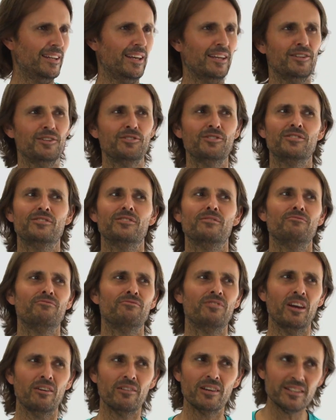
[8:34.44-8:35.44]
Now, this is a
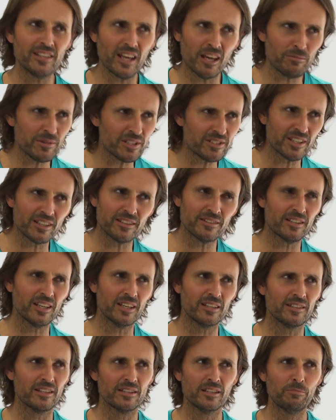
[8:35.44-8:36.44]
very damaging
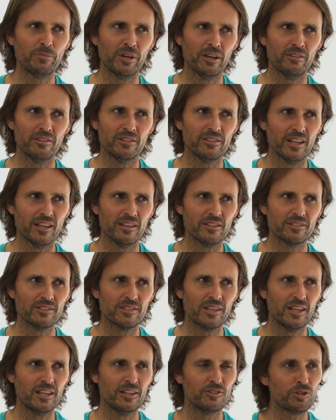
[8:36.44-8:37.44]
thing that the parent
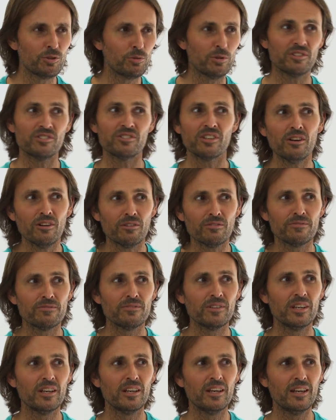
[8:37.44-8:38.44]
does to
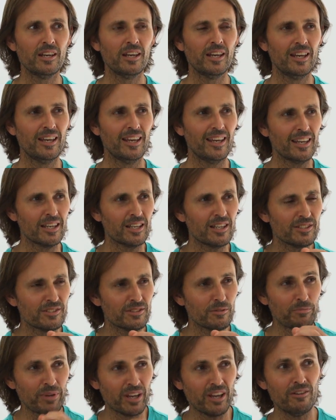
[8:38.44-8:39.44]
itself,
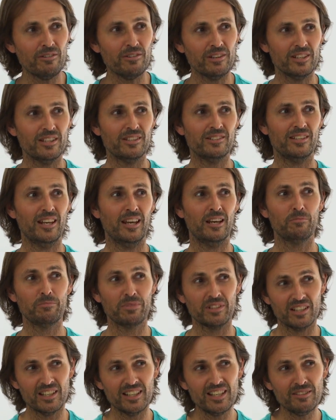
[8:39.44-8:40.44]
because the parent is now
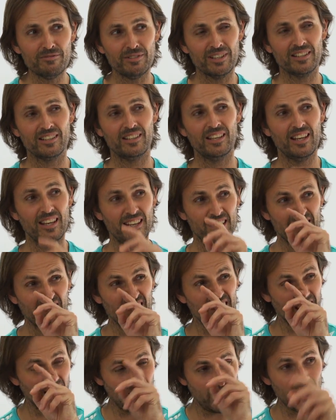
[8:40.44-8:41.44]
believing
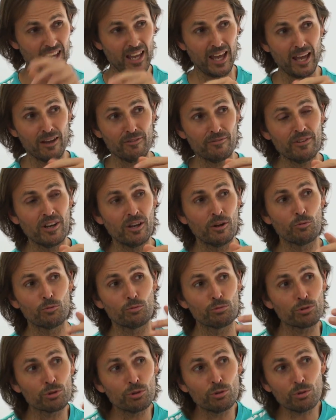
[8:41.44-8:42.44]
that they have
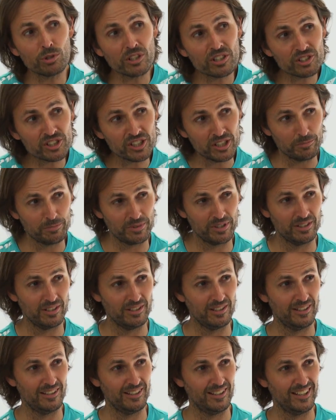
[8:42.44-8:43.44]
rulership
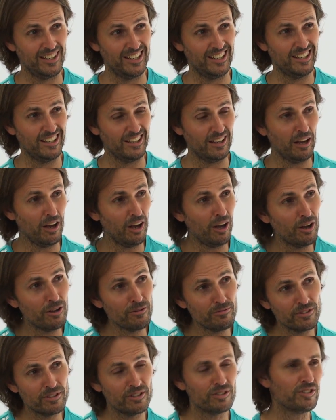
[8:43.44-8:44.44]

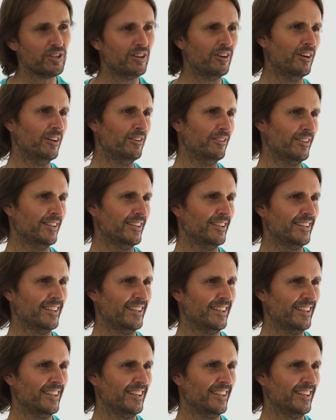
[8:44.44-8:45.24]
over the child.